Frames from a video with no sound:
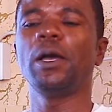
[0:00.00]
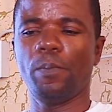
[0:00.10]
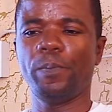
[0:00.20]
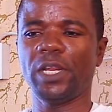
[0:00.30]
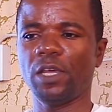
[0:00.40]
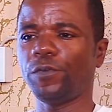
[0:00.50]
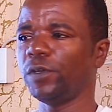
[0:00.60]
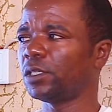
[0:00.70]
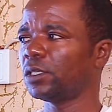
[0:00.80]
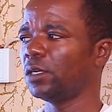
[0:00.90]

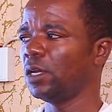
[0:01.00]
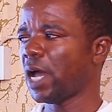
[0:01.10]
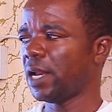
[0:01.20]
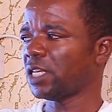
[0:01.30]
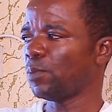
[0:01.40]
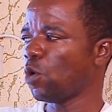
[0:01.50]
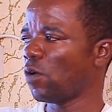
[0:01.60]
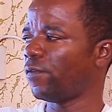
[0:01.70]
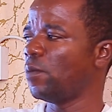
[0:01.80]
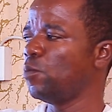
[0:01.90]
benefit. An example
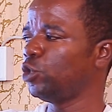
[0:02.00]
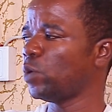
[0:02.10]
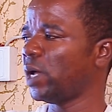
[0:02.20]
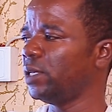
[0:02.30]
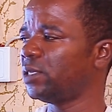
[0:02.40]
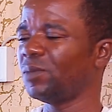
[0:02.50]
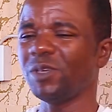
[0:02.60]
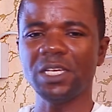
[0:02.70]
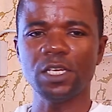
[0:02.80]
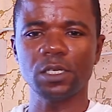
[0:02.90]
of mutualism
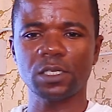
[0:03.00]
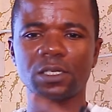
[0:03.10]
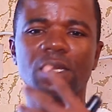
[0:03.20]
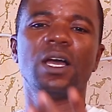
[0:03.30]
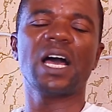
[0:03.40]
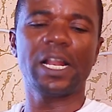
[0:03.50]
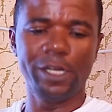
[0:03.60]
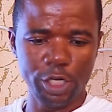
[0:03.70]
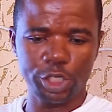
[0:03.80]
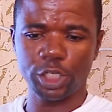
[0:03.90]
is a
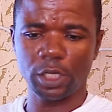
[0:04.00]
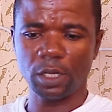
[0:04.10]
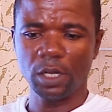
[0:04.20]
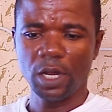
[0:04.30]
lichen.